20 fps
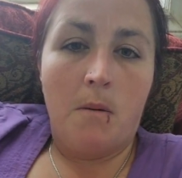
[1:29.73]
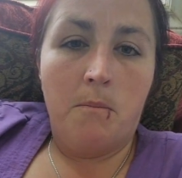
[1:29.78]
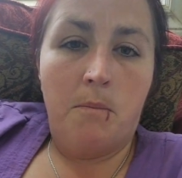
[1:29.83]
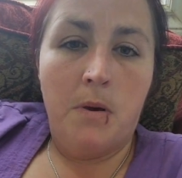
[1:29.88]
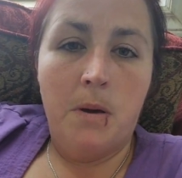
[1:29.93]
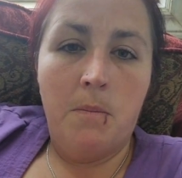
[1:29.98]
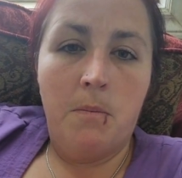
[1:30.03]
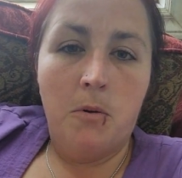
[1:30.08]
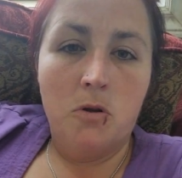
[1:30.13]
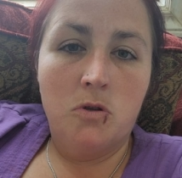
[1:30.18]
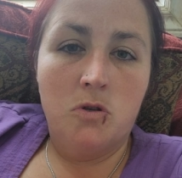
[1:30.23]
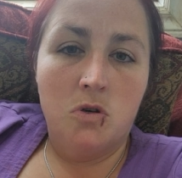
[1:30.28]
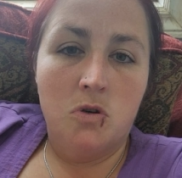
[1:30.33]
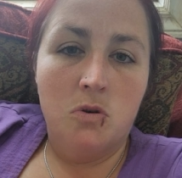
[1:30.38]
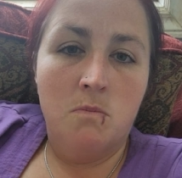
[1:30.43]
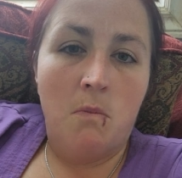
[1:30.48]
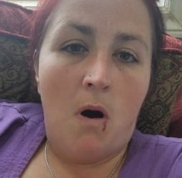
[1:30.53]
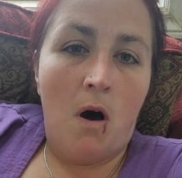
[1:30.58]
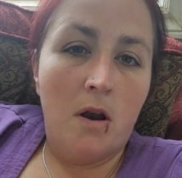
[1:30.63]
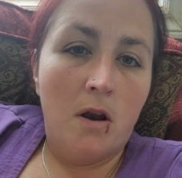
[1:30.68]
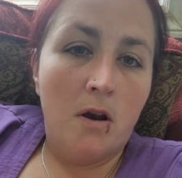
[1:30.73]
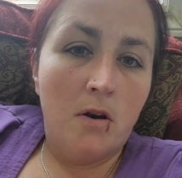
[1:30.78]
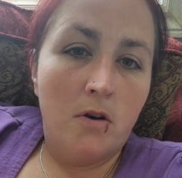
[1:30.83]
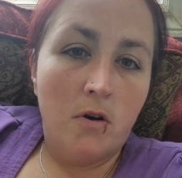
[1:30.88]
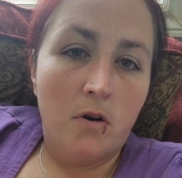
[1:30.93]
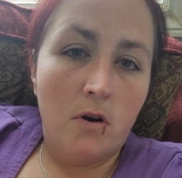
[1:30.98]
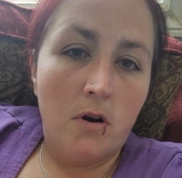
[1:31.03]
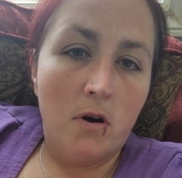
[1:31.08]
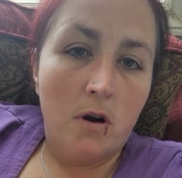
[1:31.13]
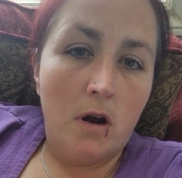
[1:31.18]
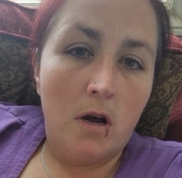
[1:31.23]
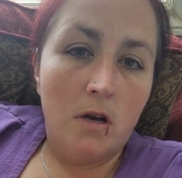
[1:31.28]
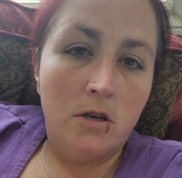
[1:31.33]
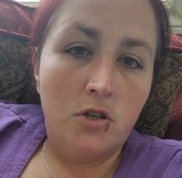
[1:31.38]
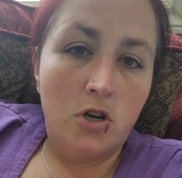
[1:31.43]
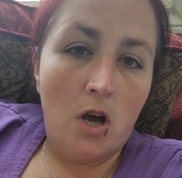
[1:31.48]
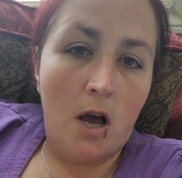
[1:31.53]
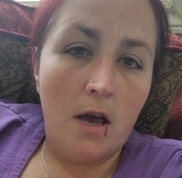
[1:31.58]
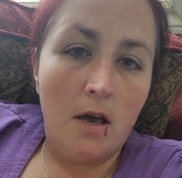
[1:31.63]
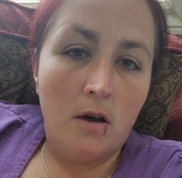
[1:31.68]
people do monitor a
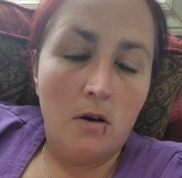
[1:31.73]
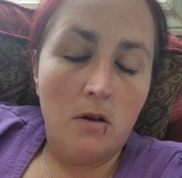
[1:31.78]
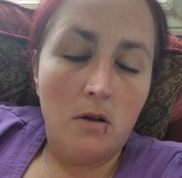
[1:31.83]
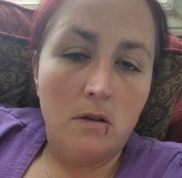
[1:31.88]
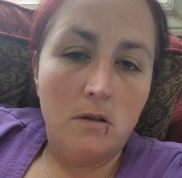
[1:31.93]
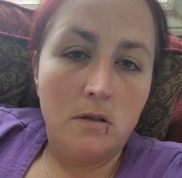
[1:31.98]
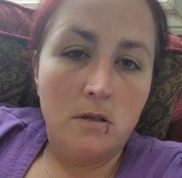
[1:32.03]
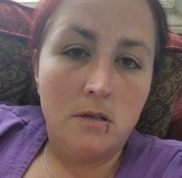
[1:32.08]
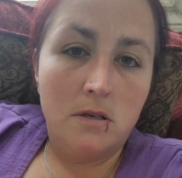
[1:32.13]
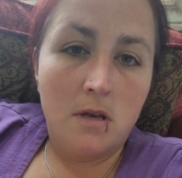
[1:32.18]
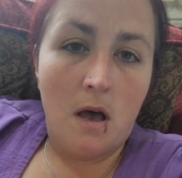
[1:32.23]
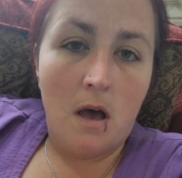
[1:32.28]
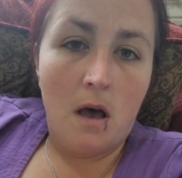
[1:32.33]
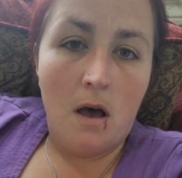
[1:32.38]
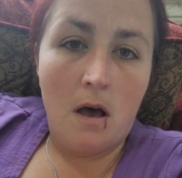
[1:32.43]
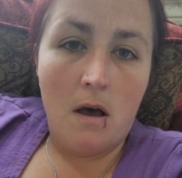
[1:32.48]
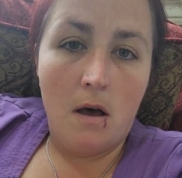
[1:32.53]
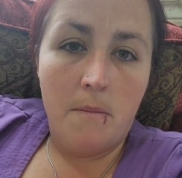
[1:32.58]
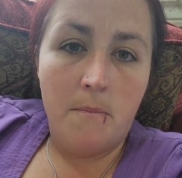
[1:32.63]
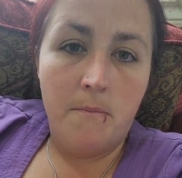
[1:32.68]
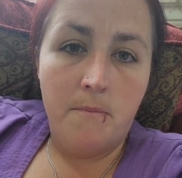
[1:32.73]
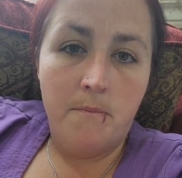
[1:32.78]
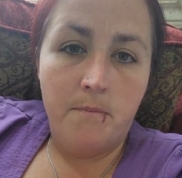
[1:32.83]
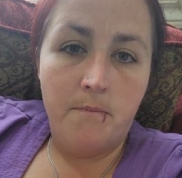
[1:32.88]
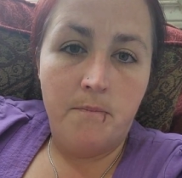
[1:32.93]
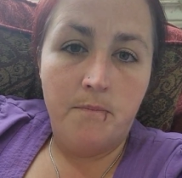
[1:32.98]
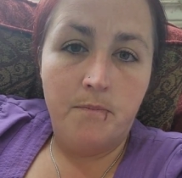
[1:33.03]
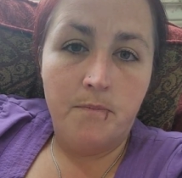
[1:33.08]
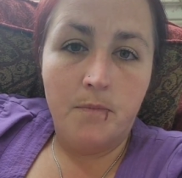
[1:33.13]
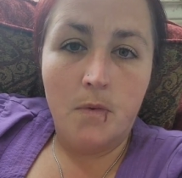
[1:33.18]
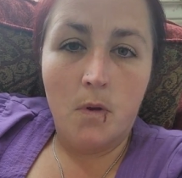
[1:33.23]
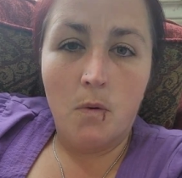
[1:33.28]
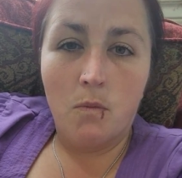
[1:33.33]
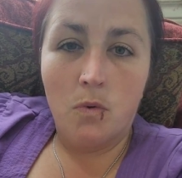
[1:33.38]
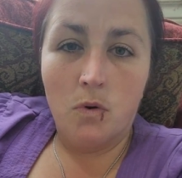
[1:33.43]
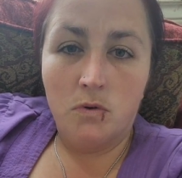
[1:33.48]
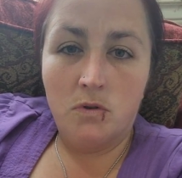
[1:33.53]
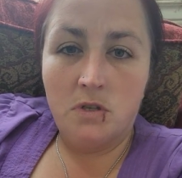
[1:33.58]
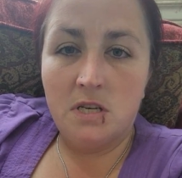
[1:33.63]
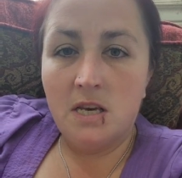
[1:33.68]
child's
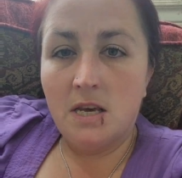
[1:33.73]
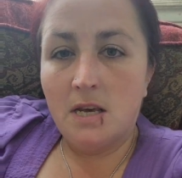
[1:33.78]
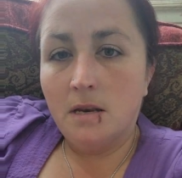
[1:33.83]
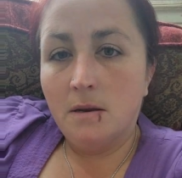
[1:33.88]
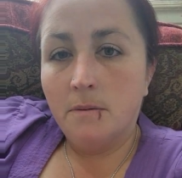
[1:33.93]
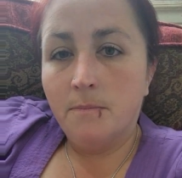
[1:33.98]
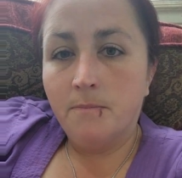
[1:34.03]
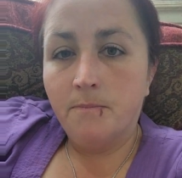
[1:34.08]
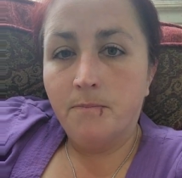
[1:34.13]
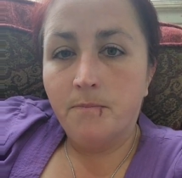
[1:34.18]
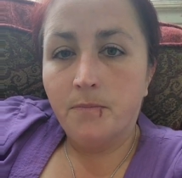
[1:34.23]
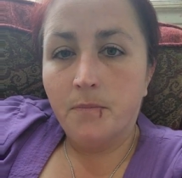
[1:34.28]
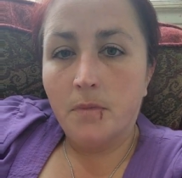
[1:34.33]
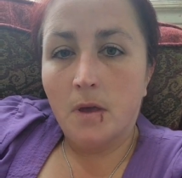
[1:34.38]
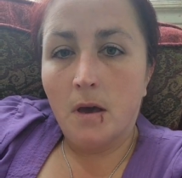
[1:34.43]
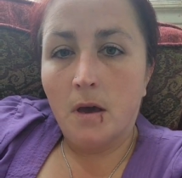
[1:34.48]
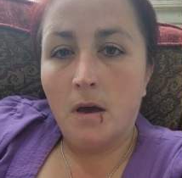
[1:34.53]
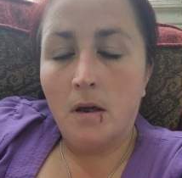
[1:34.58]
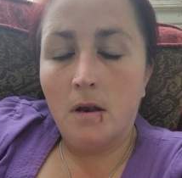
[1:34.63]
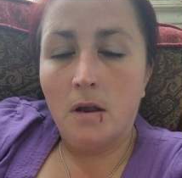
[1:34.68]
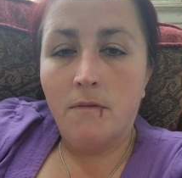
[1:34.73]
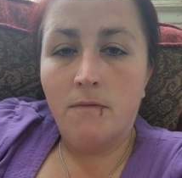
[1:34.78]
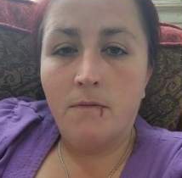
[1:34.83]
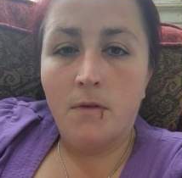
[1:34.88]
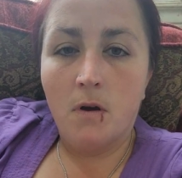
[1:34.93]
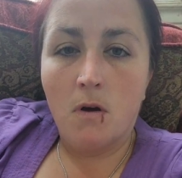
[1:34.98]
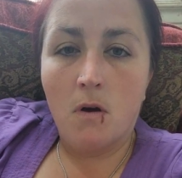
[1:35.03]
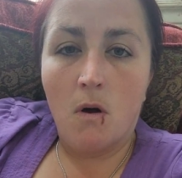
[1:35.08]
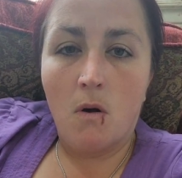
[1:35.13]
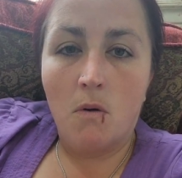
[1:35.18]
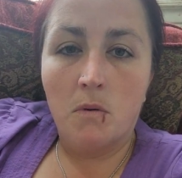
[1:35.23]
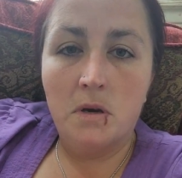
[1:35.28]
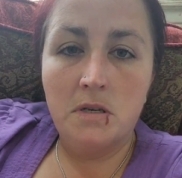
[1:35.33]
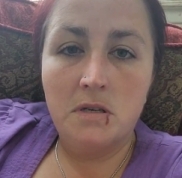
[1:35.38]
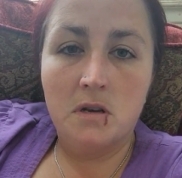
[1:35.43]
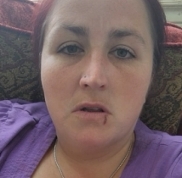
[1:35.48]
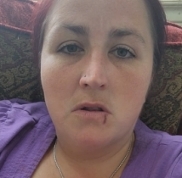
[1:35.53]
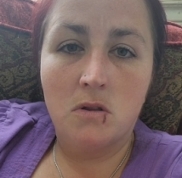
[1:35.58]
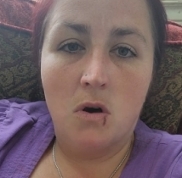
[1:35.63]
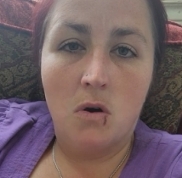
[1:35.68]
routine, and if they're
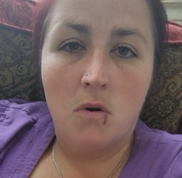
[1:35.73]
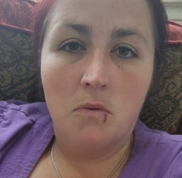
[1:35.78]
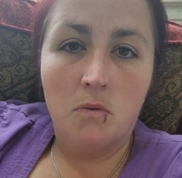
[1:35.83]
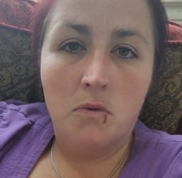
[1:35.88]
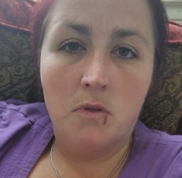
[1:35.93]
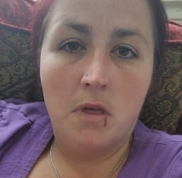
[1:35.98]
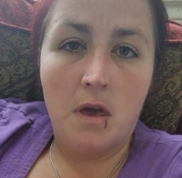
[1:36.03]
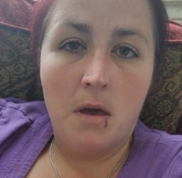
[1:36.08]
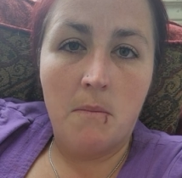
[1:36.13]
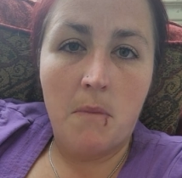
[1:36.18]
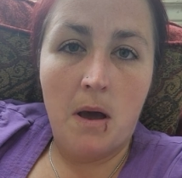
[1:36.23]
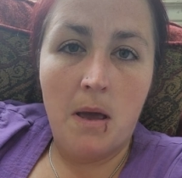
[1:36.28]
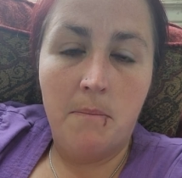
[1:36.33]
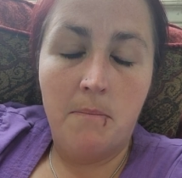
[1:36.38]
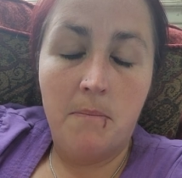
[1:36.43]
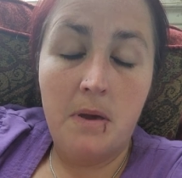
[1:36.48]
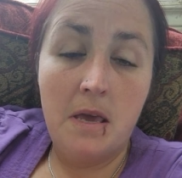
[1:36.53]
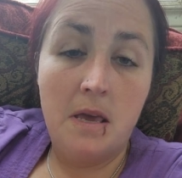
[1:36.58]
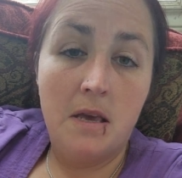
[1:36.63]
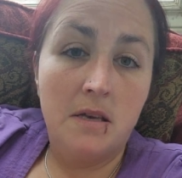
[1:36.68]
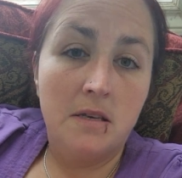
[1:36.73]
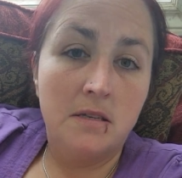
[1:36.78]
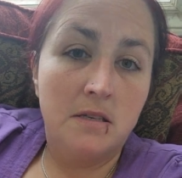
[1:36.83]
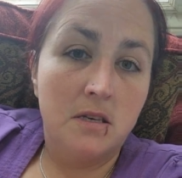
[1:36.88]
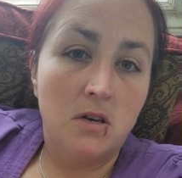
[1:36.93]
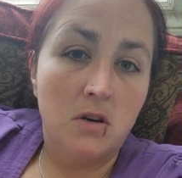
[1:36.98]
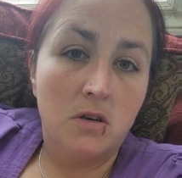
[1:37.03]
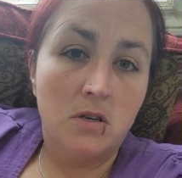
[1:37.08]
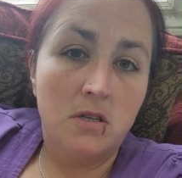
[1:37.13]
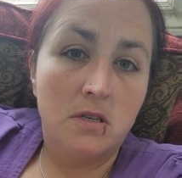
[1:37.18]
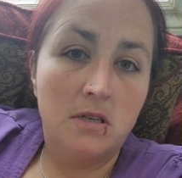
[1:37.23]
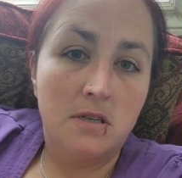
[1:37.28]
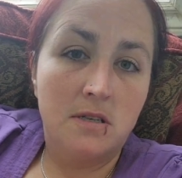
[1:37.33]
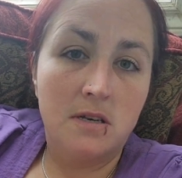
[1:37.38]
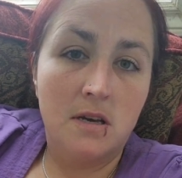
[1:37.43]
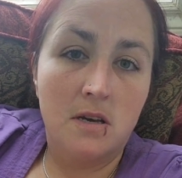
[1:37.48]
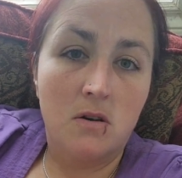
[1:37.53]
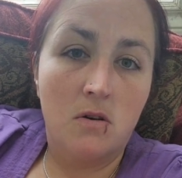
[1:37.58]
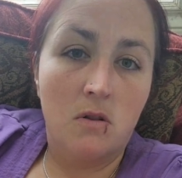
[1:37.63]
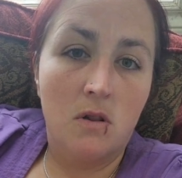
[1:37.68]
always alone, they might be easier to
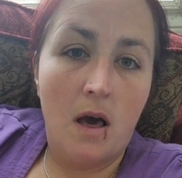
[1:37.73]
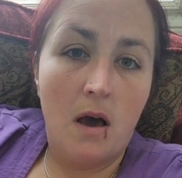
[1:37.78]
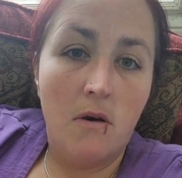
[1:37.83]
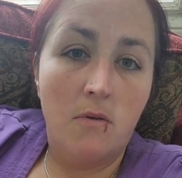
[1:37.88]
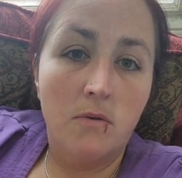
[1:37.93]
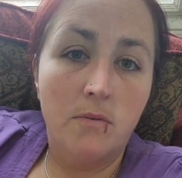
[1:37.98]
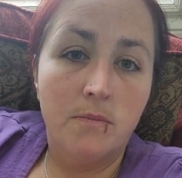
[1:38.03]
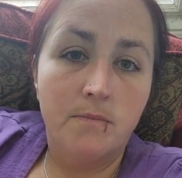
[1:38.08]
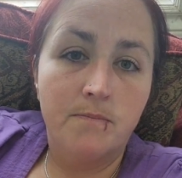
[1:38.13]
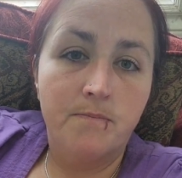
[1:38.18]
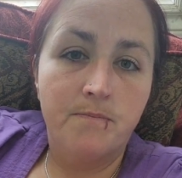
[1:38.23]
single out.